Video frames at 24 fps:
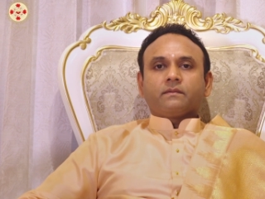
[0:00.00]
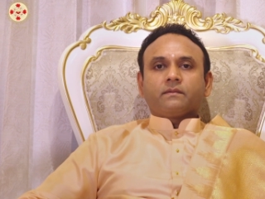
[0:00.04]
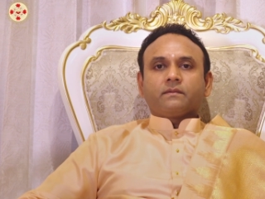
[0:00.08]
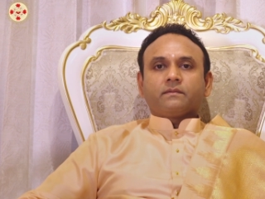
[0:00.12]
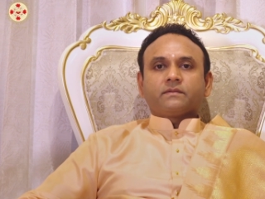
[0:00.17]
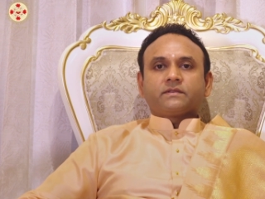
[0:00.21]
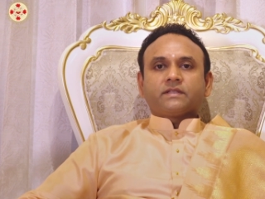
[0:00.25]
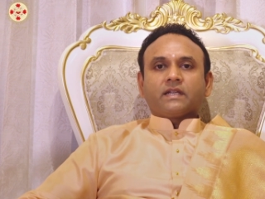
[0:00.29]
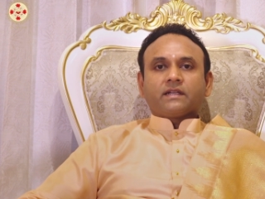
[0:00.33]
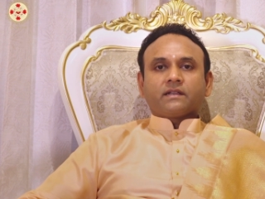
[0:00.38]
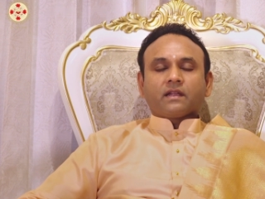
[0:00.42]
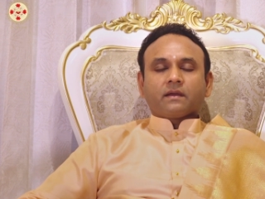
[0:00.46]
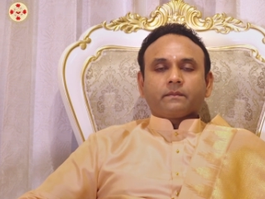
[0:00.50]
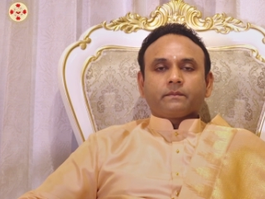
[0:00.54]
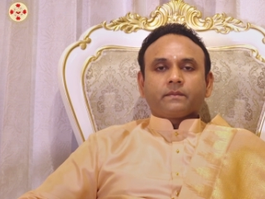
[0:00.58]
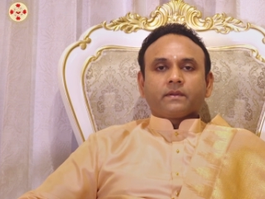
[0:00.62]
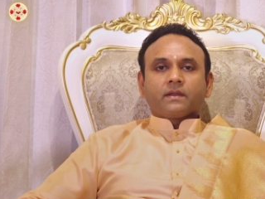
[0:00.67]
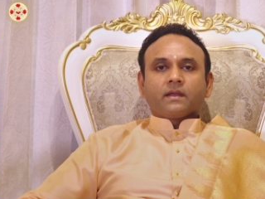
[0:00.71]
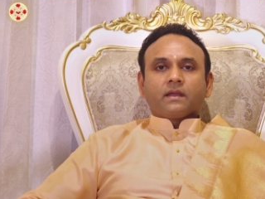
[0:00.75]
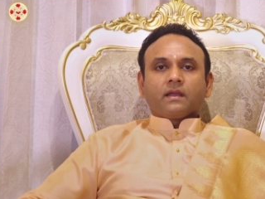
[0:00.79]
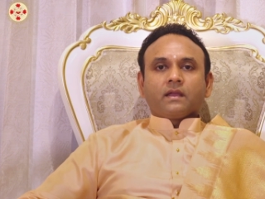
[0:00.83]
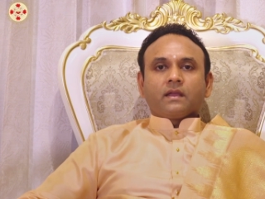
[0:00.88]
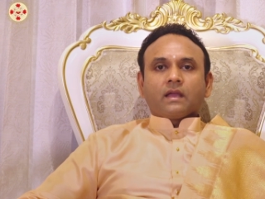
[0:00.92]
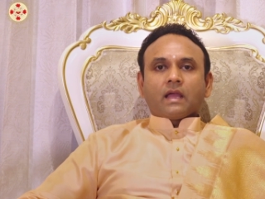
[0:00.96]

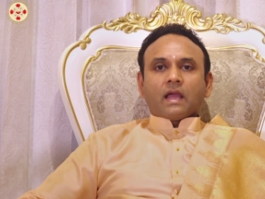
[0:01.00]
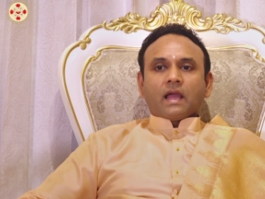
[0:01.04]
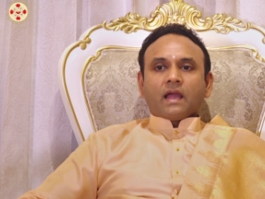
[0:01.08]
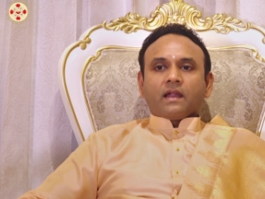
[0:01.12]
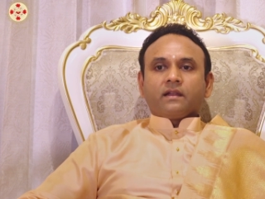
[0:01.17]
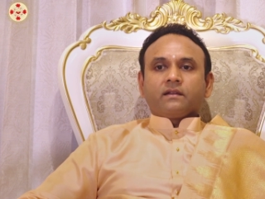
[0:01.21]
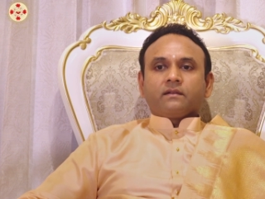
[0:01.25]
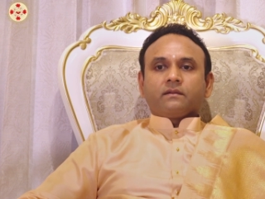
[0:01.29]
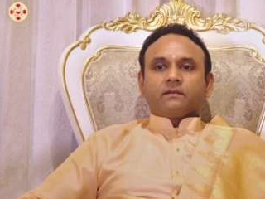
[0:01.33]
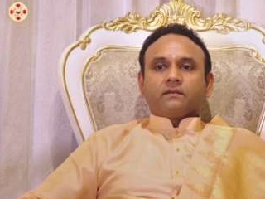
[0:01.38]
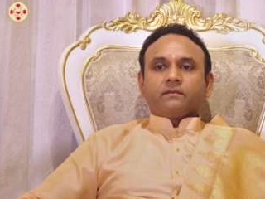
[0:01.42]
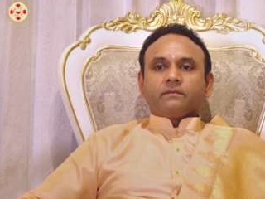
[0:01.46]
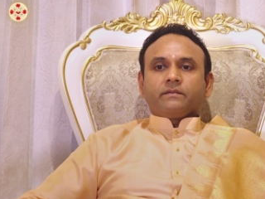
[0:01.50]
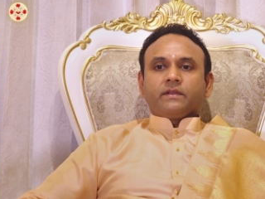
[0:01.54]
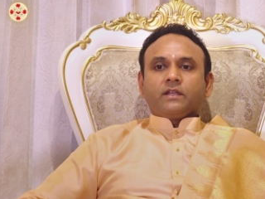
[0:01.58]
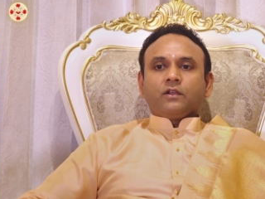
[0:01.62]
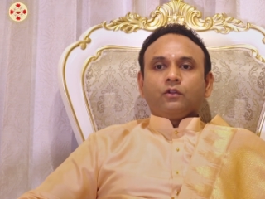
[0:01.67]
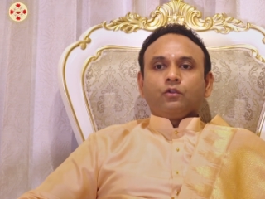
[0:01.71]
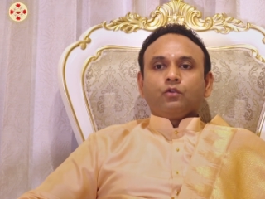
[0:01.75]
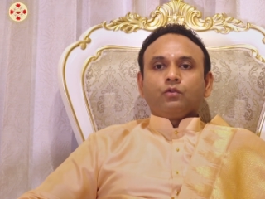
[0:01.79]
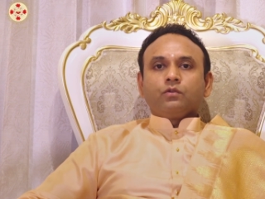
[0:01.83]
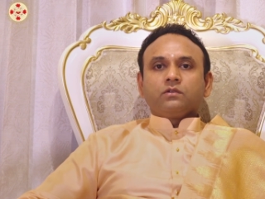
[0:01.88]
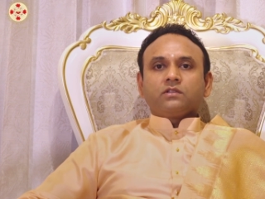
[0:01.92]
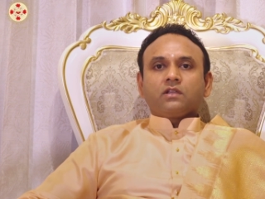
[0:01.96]
setup and we
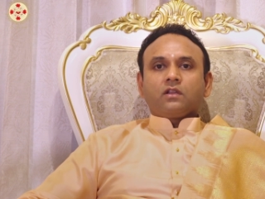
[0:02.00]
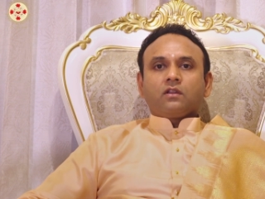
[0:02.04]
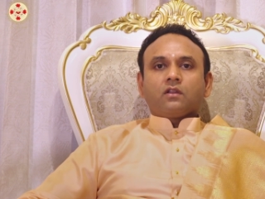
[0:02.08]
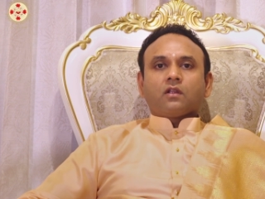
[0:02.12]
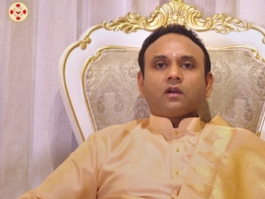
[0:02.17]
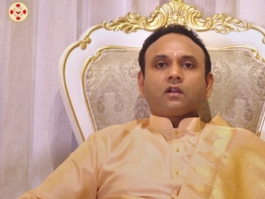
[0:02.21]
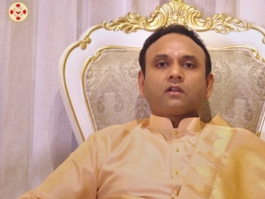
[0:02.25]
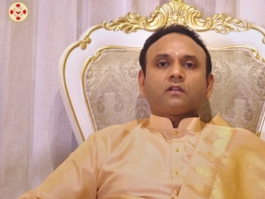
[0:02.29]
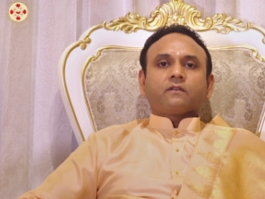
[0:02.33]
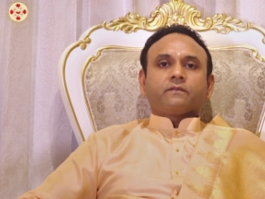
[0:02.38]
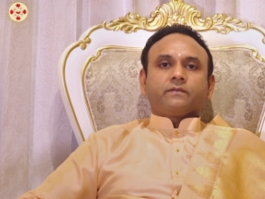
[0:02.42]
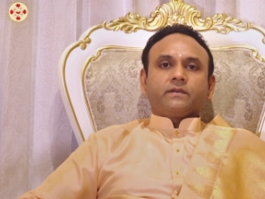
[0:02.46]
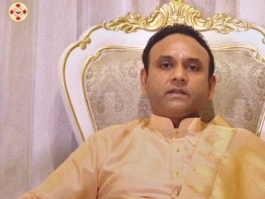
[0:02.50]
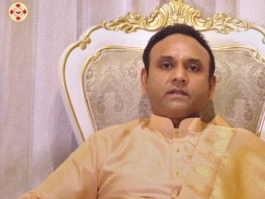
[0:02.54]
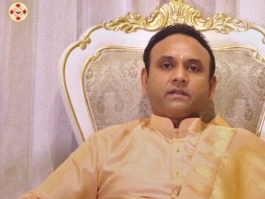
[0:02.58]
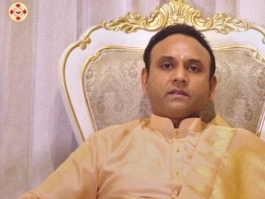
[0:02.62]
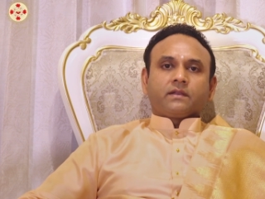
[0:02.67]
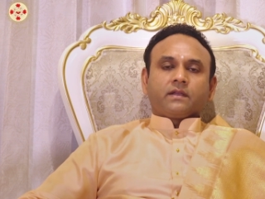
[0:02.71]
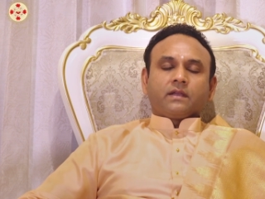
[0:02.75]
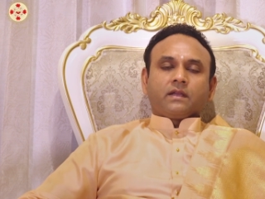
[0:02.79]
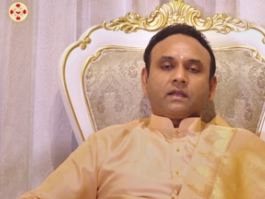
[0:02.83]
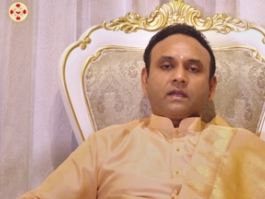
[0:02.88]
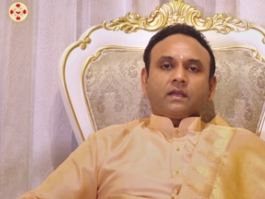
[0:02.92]
lose a lot of it.